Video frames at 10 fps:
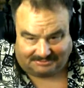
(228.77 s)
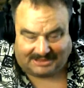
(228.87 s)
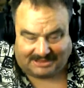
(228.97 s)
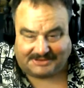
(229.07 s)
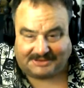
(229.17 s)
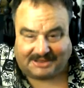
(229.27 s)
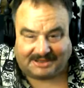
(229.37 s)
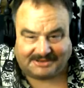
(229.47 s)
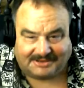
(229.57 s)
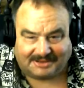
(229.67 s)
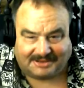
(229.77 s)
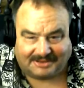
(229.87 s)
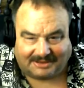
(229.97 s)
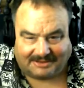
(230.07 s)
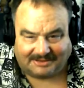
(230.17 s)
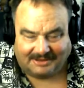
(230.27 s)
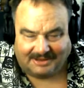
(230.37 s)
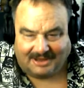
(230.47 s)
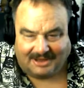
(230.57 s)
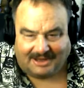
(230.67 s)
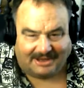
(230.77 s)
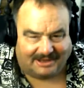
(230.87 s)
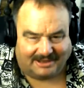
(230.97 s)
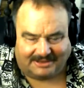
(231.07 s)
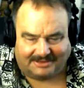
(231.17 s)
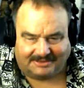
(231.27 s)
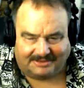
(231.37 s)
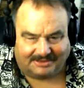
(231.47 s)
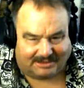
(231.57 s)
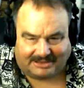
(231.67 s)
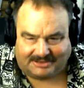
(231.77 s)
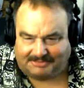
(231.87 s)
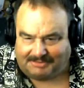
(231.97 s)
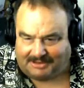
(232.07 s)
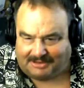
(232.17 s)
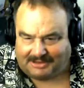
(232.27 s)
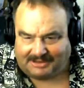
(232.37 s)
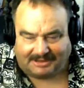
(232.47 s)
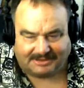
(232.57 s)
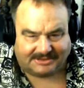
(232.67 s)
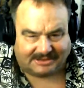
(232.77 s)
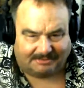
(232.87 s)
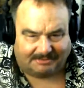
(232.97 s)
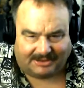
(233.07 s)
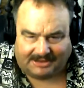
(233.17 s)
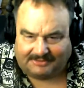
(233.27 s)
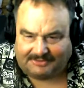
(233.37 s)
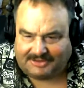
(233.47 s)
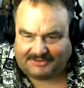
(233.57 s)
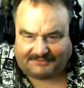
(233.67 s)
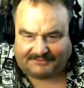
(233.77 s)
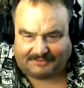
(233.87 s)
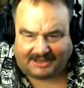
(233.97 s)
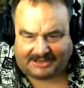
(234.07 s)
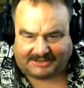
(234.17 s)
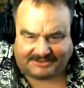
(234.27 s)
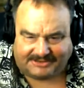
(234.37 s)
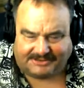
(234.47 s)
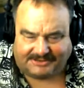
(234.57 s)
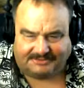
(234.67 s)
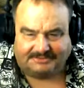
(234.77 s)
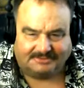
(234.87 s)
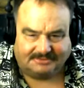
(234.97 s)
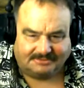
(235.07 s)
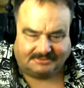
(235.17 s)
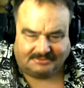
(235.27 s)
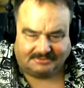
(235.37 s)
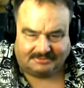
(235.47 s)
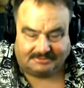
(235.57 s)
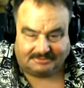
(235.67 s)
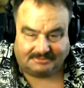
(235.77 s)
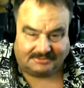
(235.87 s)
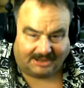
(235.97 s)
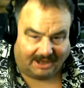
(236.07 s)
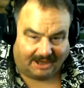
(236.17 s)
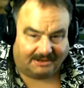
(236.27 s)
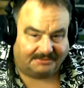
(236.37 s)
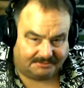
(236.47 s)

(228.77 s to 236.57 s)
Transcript: That's their next thing. And the right to marry somebody of a different race. Yeah.